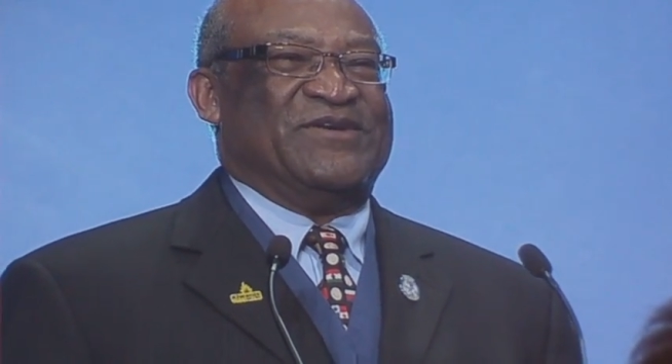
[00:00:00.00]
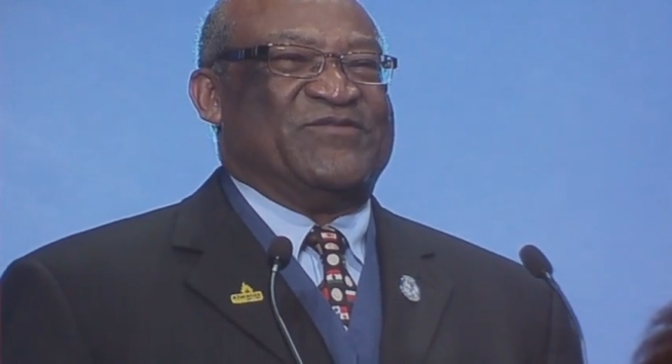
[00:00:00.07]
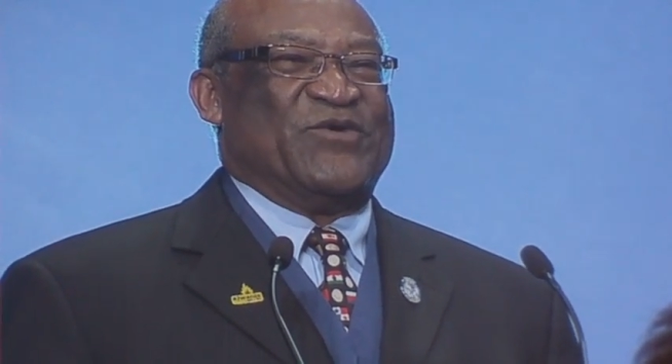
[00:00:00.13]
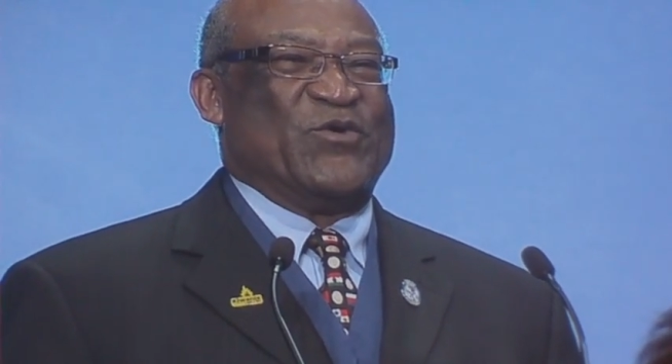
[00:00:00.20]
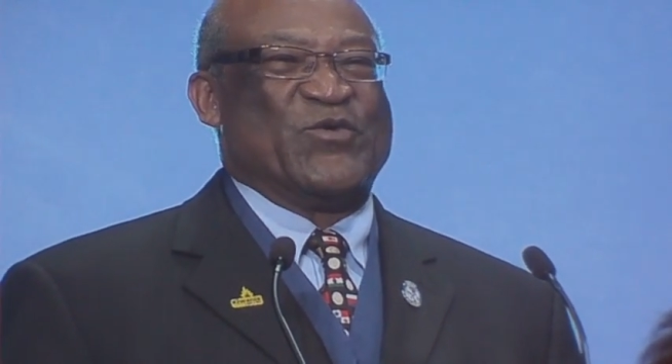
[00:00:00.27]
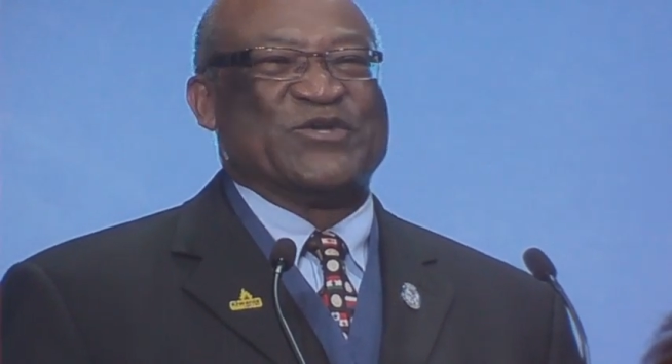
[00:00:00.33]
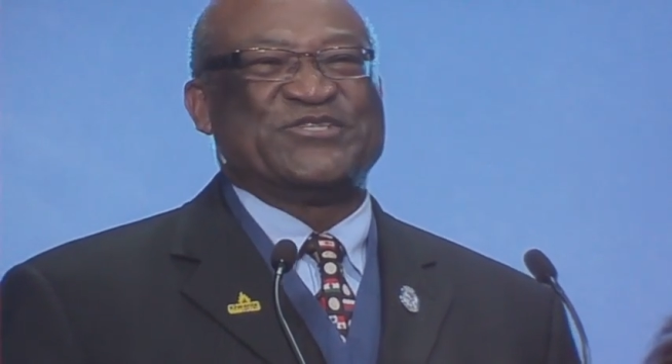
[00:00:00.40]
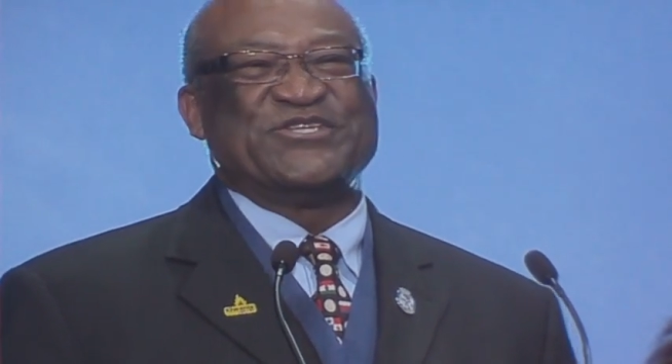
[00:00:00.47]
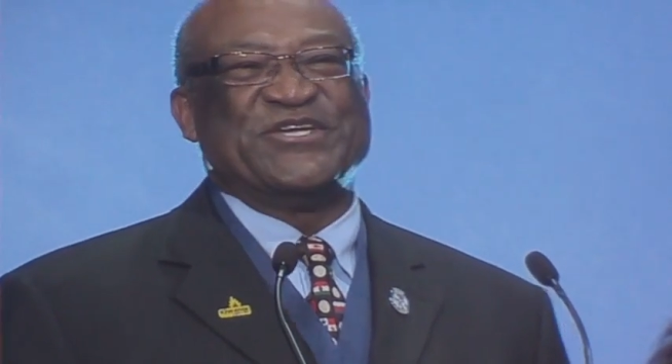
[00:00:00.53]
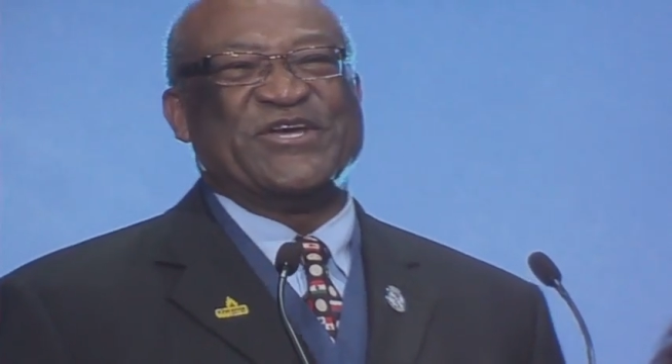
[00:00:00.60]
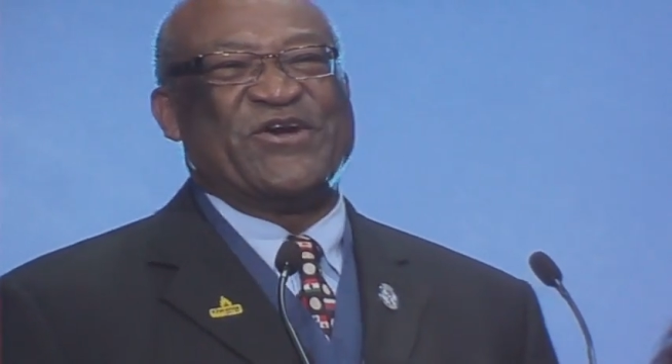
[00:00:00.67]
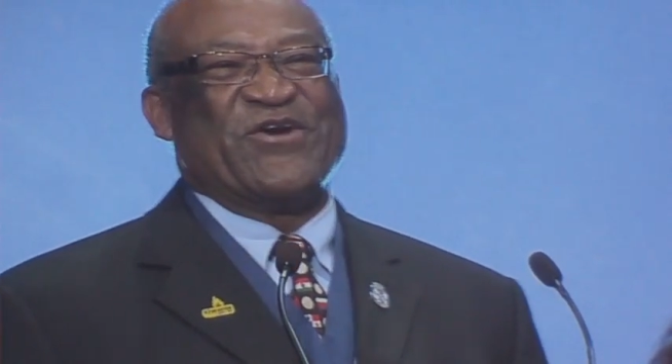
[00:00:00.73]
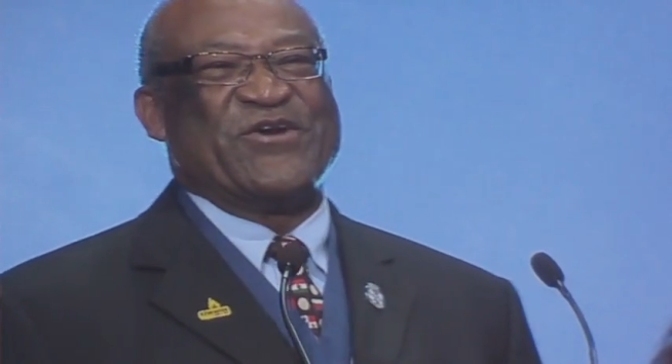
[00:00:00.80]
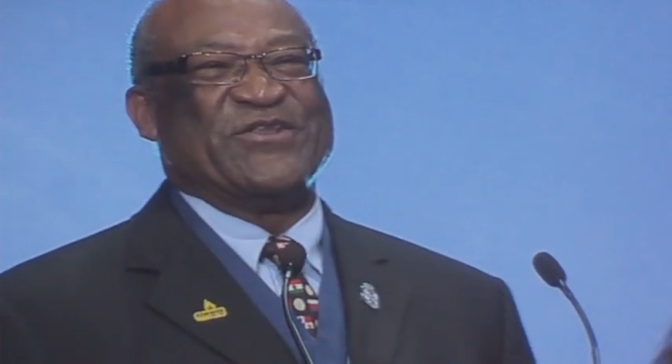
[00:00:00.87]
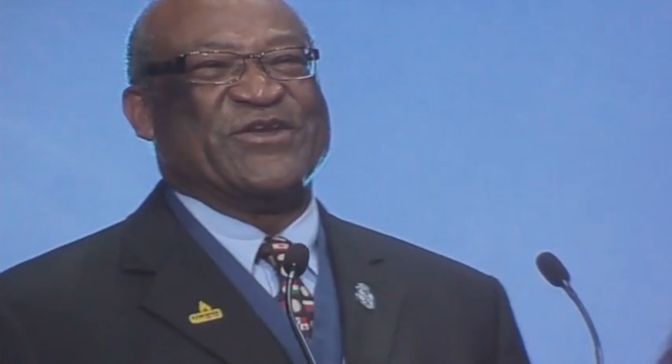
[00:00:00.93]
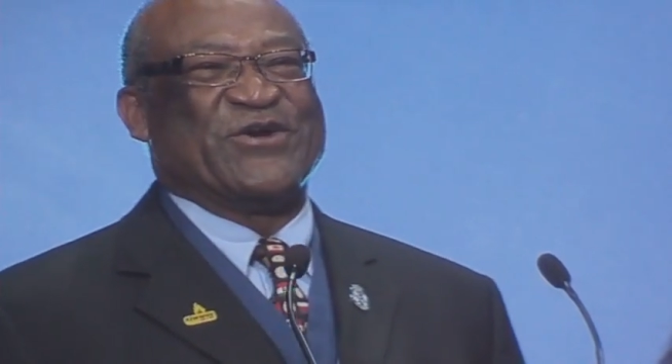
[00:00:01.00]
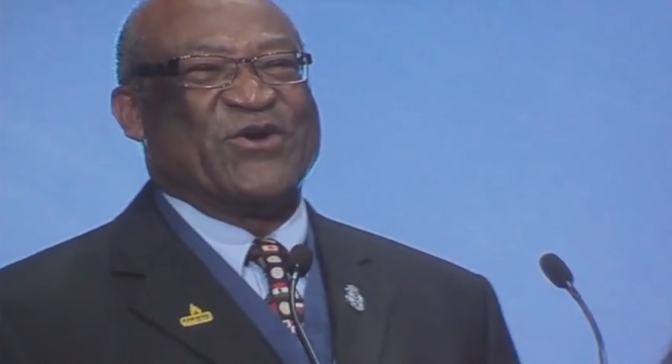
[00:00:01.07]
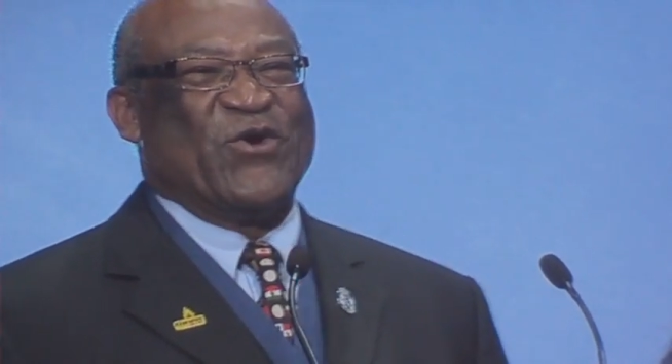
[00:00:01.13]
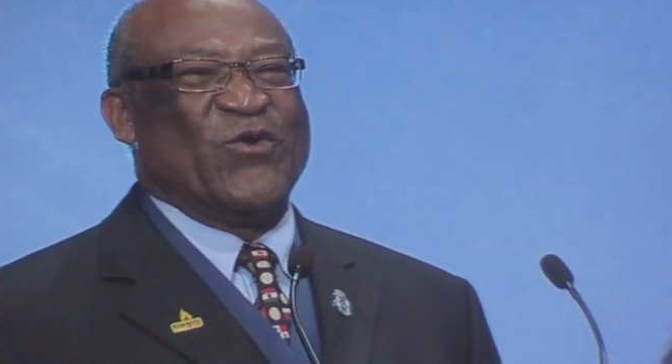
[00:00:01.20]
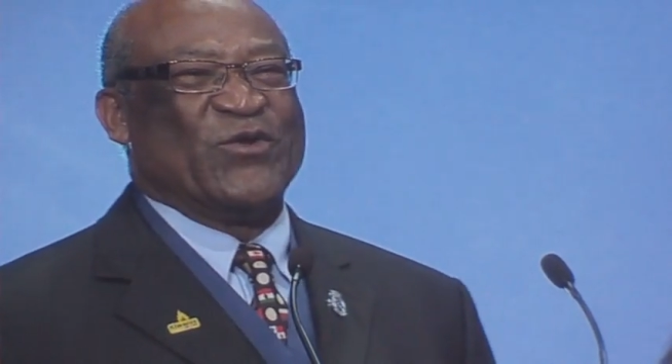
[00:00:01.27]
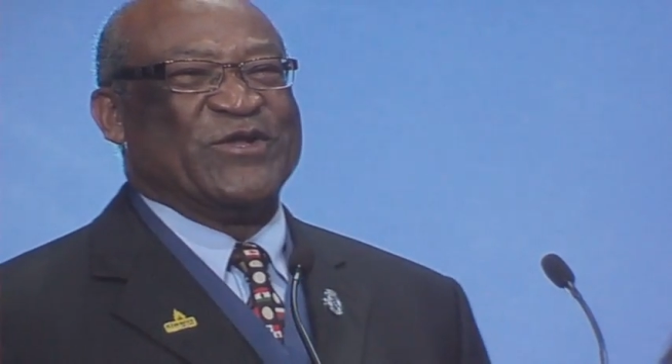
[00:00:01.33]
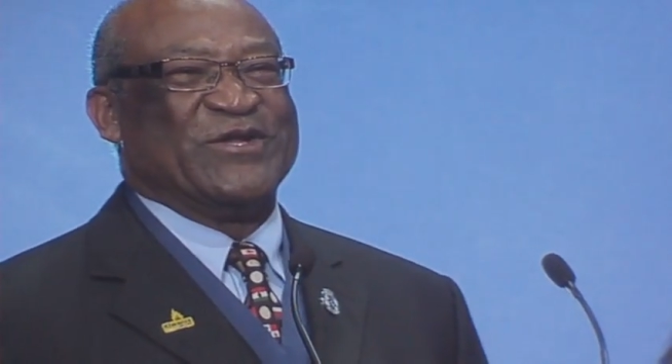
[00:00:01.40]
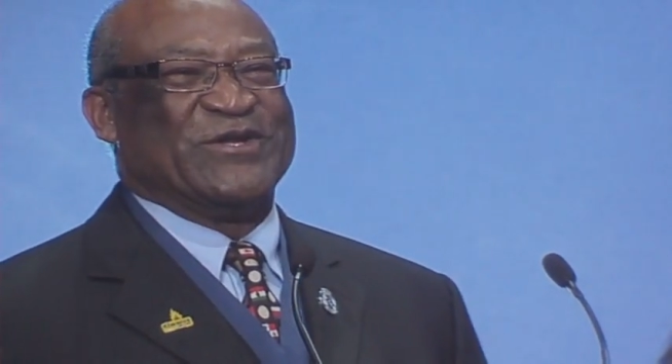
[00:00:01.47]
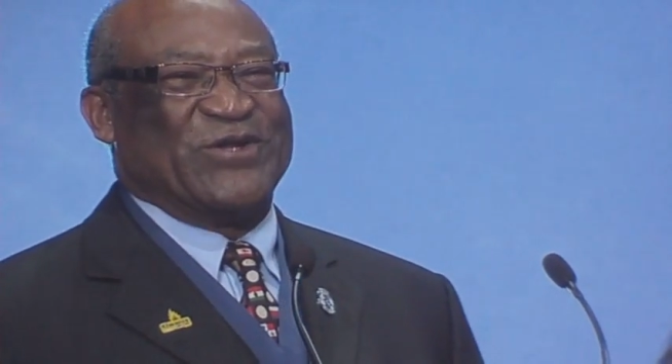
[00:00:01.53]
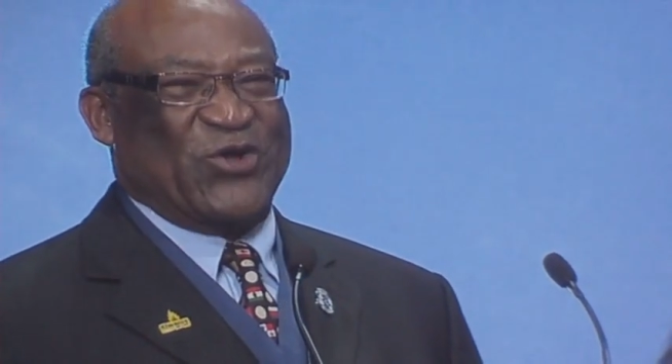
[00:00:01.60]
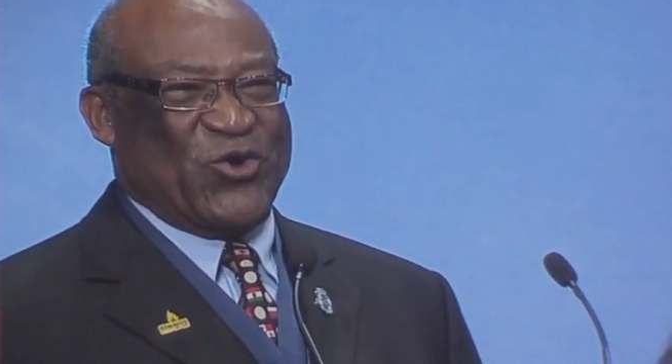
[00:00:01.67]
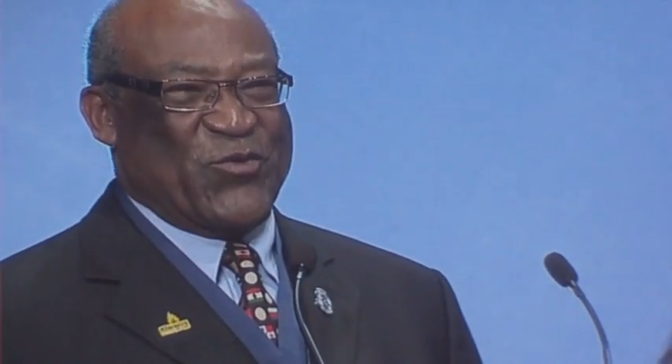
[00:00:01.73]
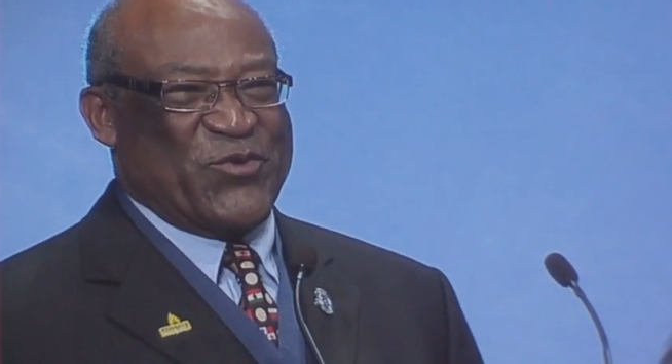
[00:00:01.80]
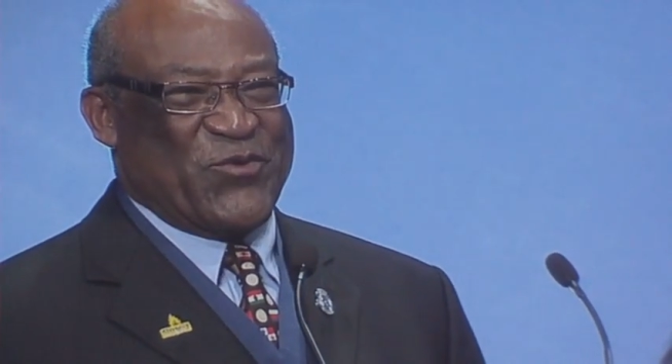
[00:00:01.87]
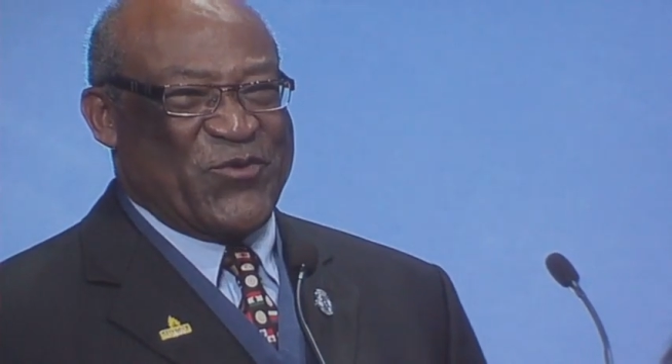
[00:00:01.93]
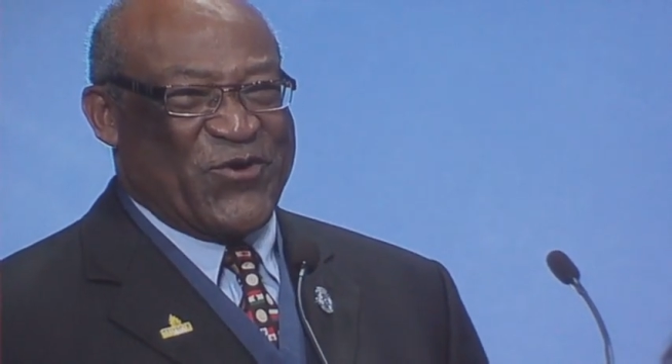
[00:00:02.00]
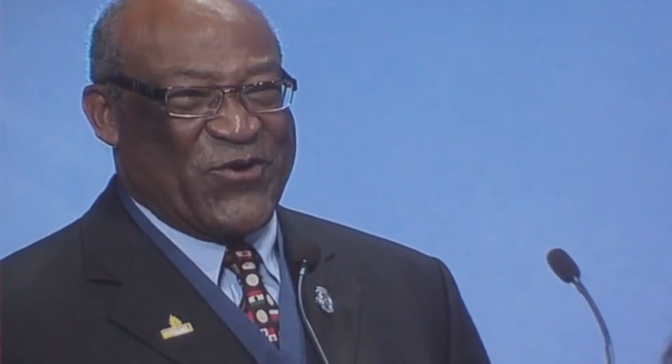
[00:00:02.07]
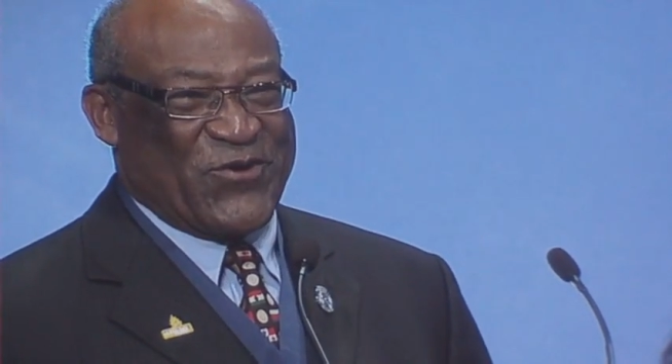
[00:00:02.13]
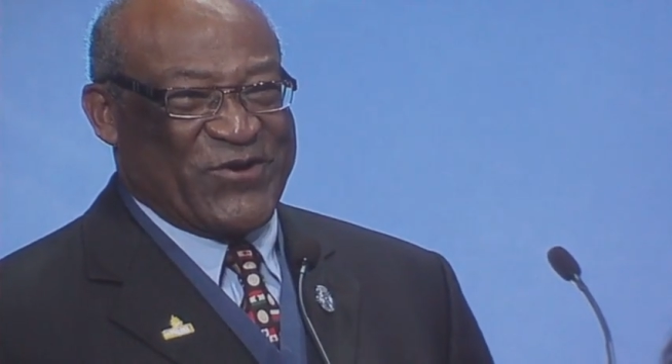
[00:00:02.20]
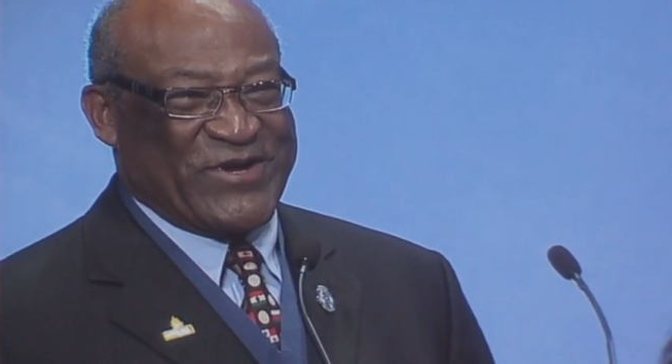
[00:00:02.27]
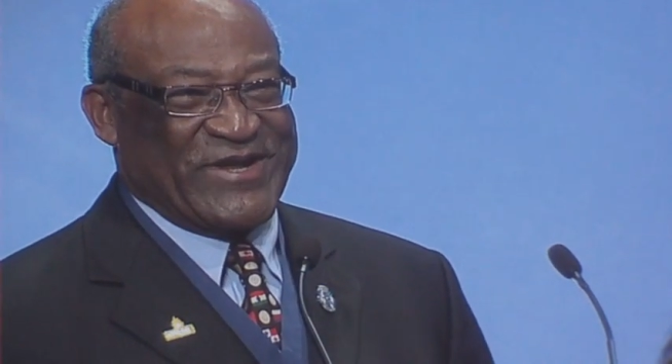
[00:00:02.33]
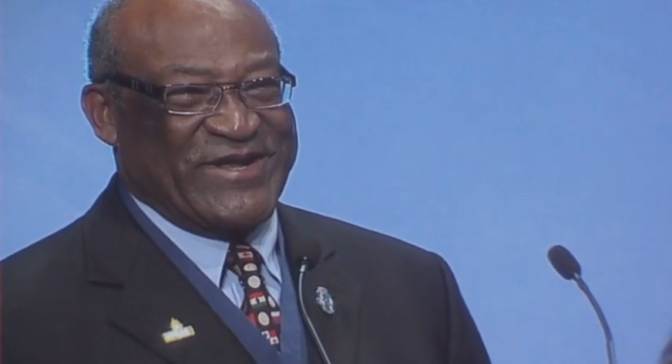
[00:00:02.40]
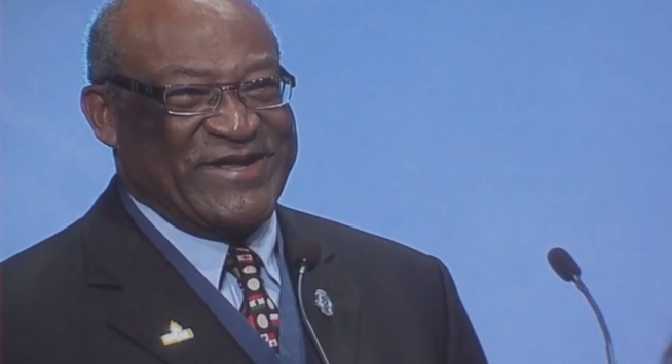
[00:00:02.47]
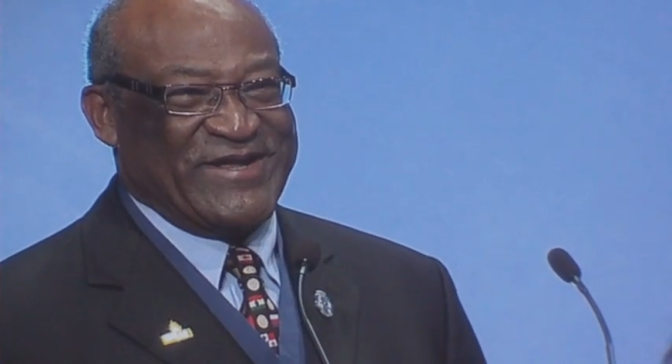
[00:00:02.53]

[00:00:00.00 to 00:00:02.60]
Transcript: for which she earned the Golden Globe Award,